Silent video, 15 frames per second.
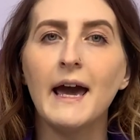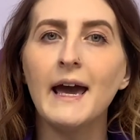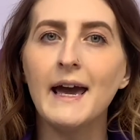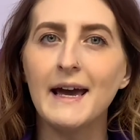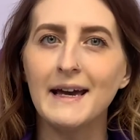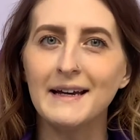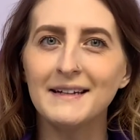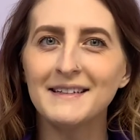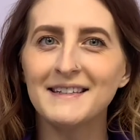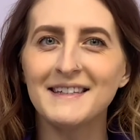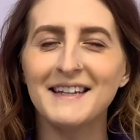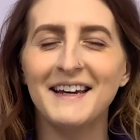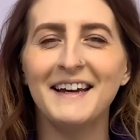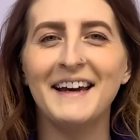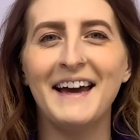eggs
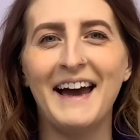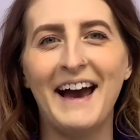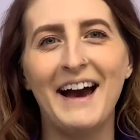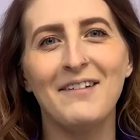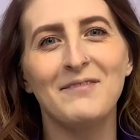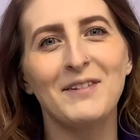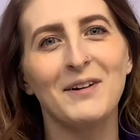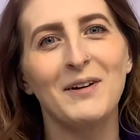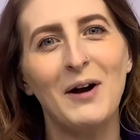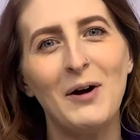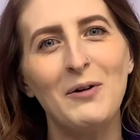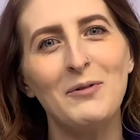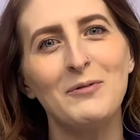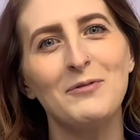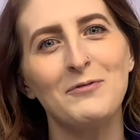have their
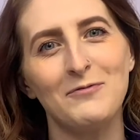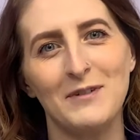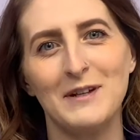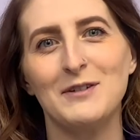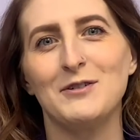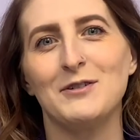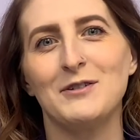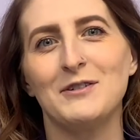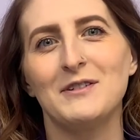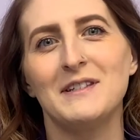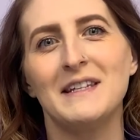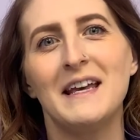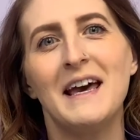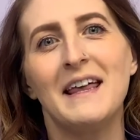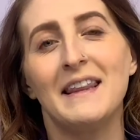own features
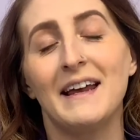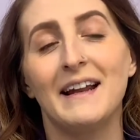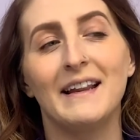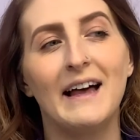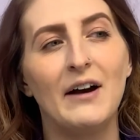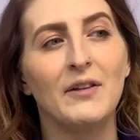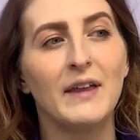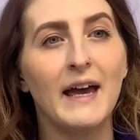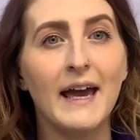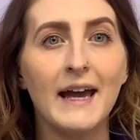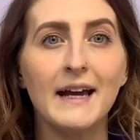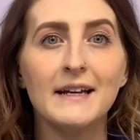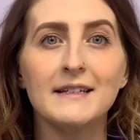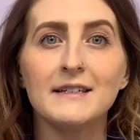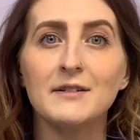that allow the
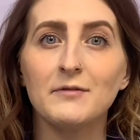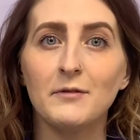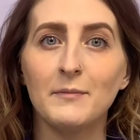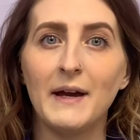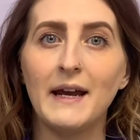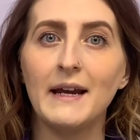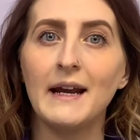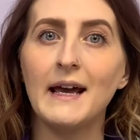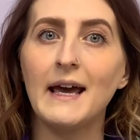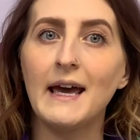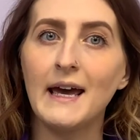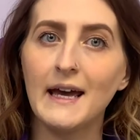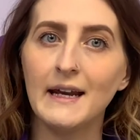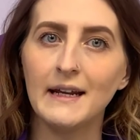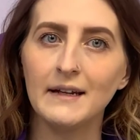eggs to remain
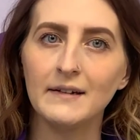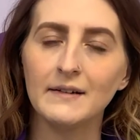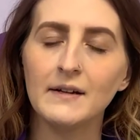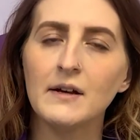hidden.